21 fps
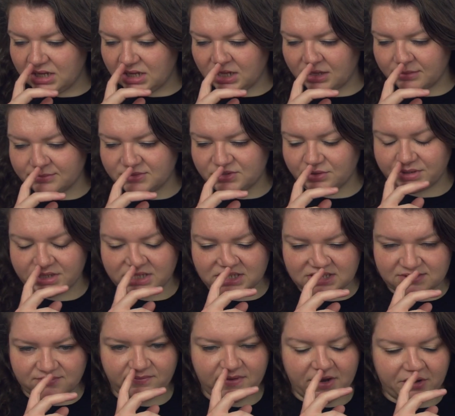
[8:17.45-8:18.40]
Um, so it
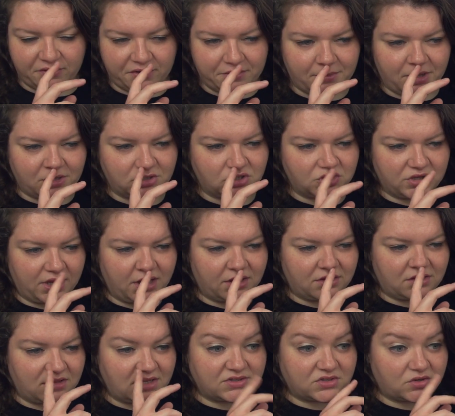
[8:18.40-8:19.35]
is very much
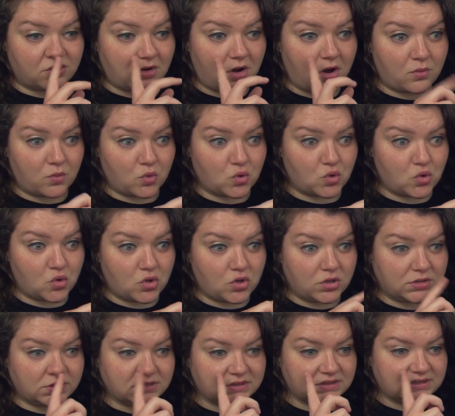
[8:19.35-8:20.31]
like these are our
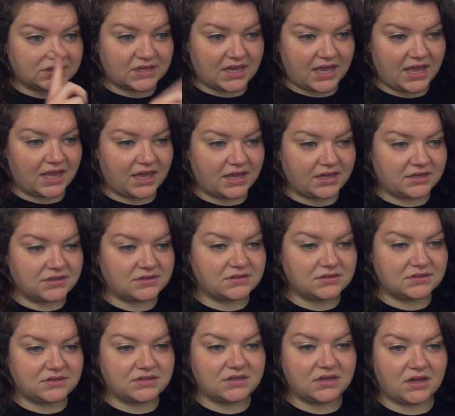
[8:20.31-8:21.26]
rules
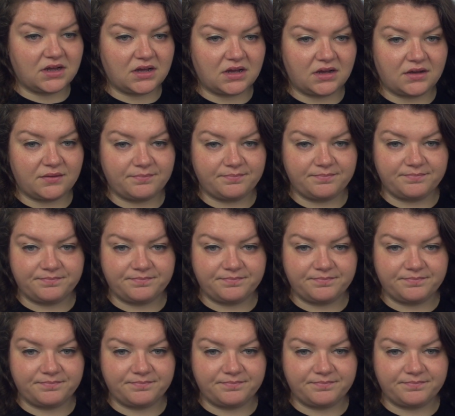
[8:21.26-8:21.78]
and um,